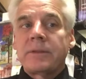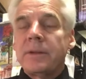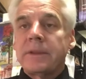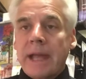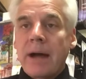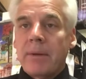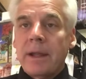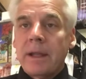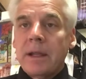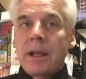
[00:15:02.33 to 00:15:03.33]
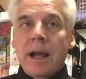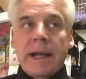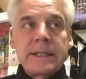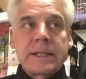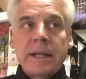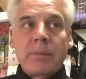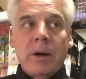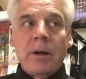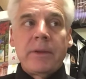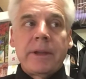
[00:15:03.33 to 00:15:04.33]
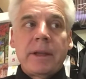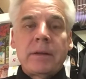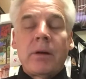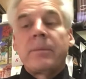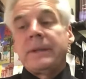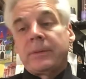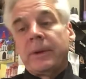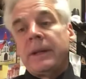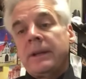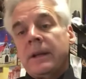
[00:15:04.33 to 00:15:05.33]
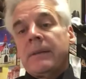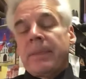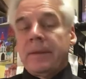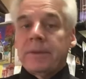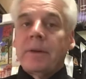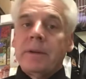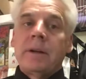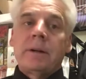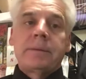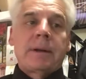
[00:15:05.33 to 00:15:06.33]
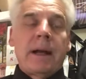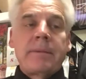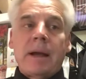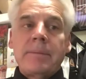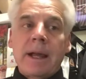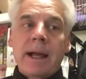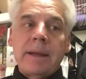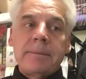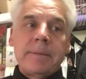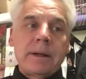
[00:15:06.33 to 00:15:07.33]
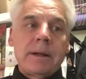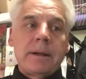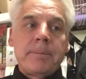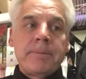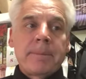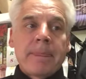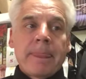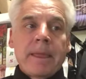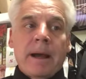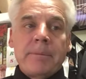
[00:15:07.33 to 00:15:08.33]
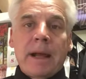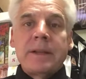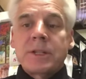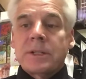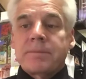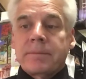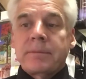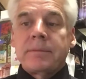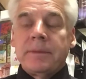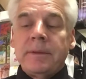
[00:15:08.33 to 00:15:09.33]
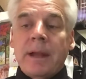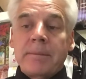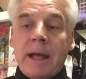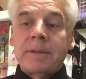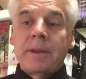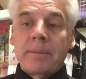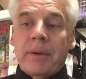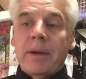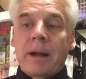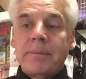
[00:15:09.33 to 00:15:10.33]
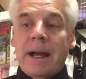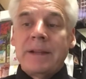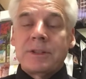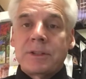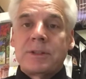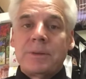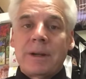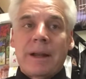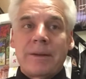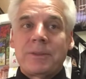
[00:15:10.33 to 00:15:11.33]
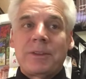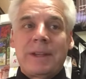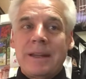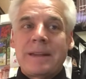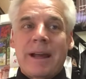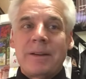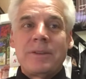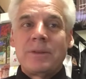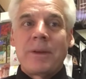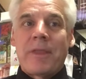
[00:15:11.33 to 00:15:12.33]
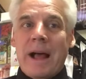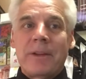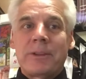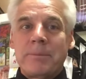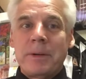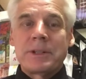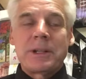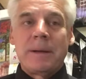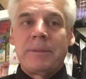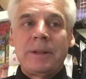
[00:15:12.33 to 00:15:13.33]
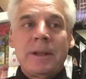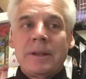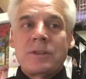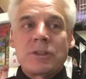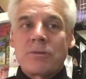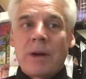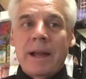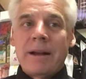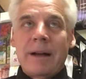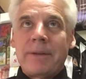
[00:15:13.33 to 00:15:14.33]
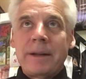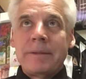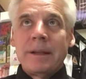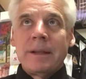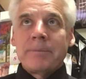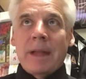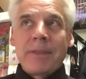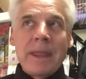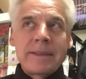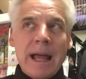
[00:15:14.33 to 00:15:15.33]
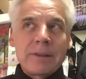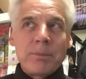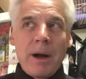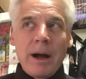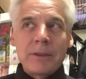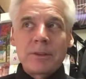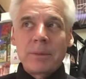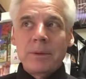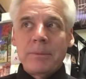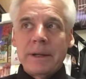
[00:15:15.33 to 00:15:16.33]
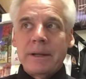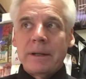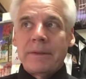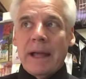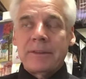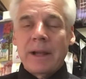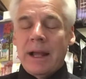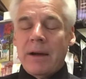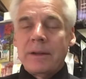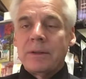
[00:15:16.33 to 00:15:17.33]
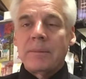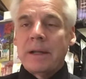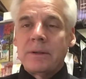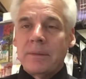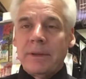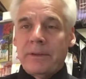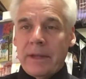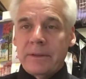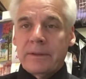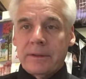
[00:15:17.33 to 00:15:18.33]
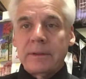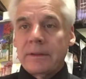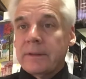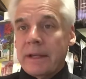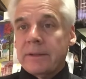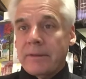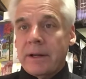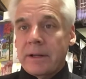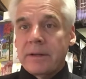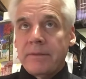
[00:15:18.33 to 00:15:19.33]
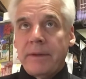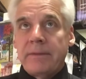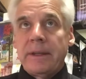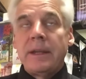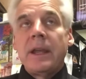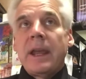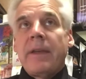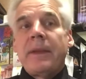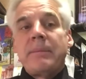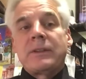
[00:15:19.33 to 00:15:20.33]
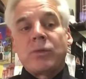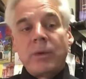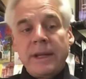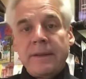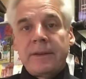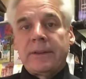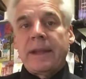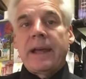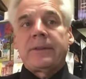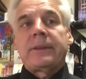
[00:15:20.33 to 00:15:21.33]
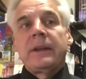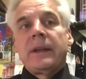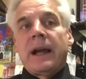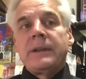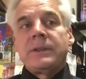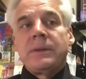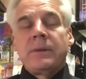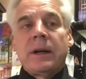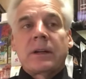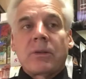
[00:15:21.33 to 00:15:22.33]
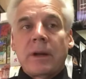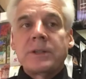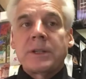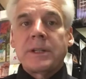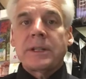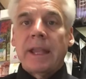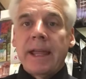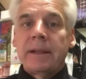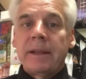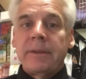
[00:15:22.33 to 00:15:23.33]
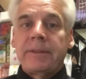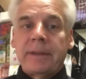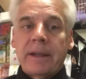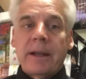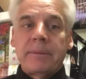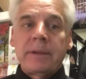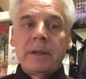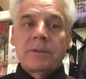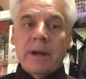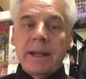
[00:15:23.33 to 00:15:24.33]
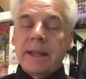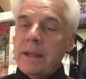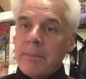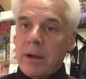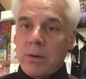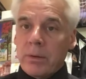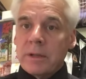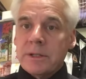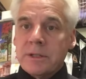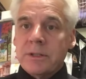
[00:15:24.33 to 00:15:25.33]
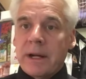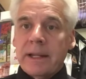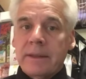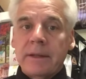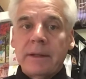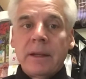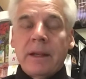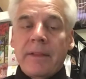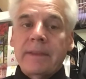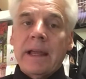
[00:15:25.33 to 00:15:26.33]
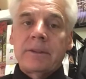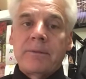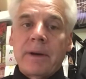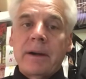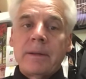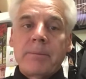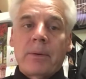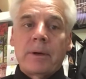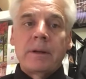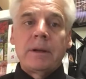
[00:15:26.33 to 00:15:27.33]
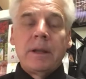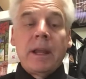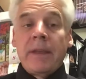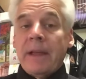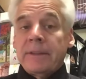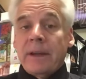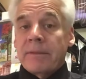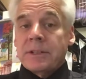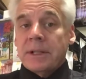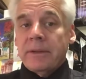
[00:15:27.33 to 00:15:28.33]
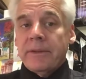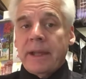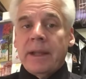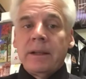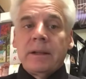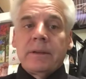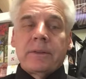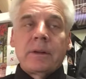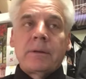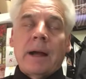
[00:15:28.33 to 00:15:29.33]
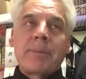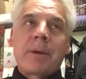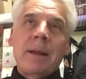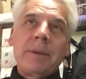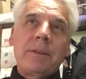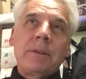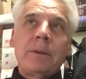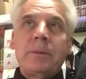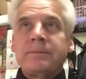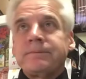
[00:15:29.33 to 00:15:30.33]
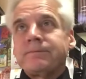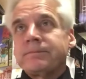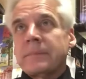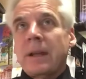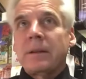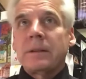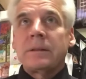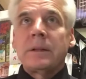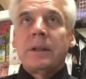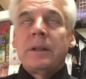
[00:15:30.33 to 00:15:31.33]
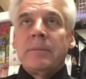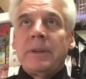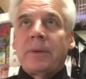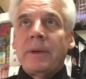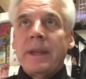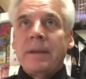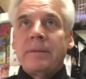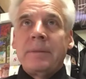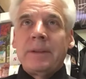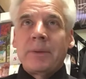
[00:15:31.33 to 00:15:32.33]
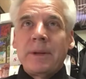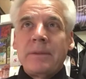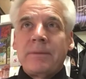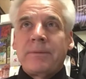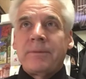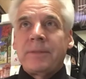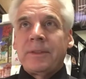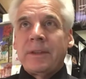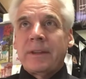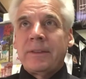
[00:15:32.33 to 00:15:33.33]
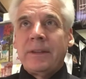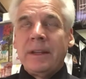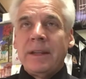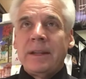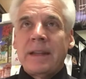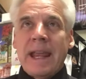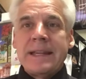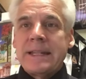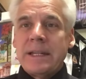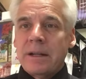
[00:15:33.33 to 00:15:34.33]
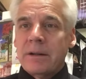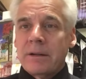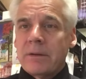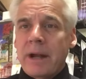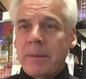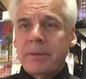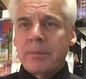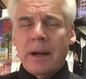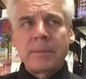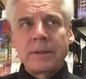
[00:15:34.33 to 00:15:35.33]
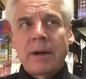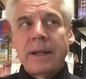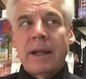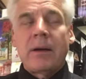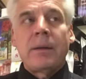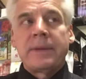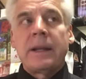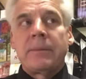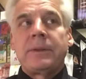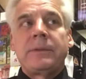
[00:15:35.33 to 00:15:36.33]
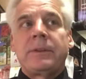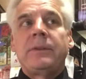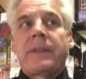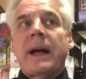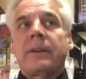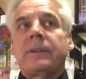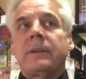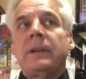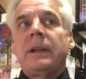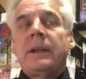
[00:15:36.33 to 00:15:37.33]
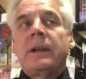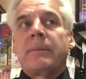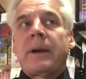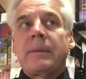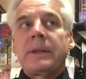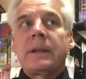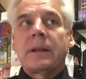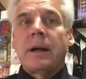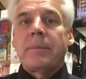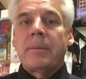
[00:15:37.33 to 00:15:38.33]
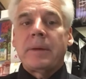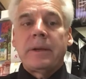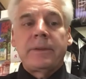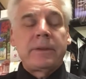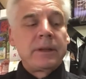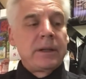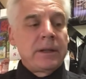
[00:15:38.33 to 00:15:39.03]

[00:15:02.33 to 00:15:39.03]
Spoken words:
do it that way. I just get them all done. Oh, and between just so you know, I'm not I'm not just I'm not to the point. I'm not just doing. I don't just get down and do 1,000 push-ups just right off. I think that's possible, but that's not how I do them. I do them in sets, just sets of 150, and then between the sets, I do crunches, leg lifts, sit-ups. Try to keep my core strengthened. I think that's very important, and that's every single day. So I probably do, I don't know, between 16 and 1,800 reps probably right now. I'll get up to 2,000 here probably in a couple months.